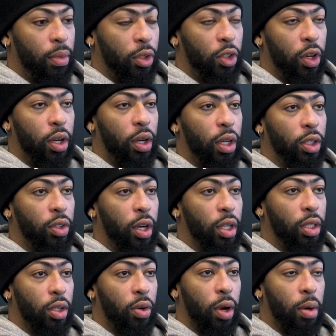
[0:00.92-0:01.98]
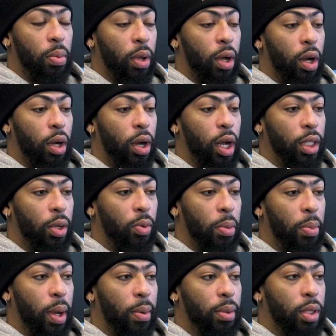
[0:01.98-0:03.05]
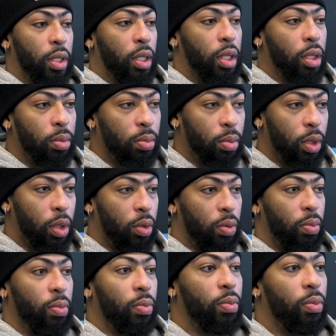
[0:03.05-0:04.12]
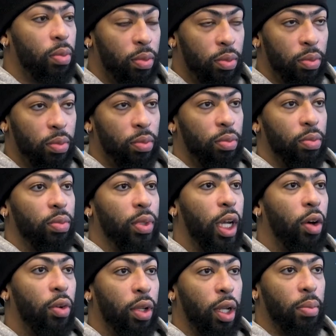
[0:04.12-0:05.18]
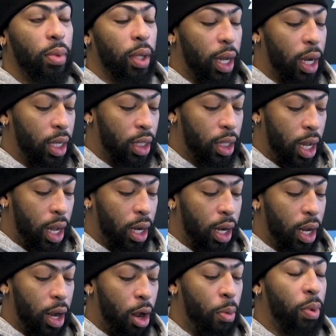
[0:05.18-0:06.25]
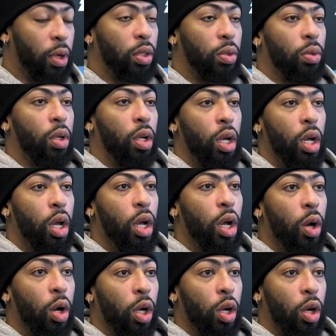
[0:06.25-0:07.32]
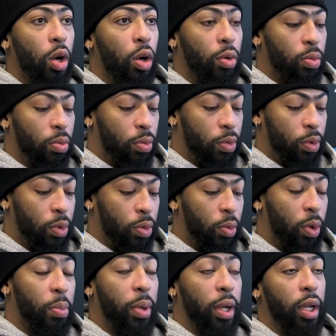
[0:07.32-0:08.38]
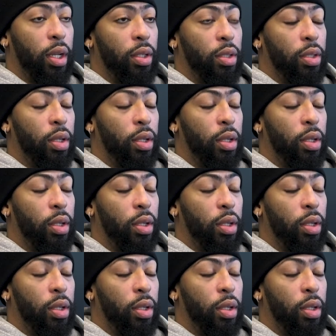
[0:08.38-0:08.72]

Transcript: and Trey is a great player, and I still want to be able to, you know, tell them things that can help us, you know, repeat.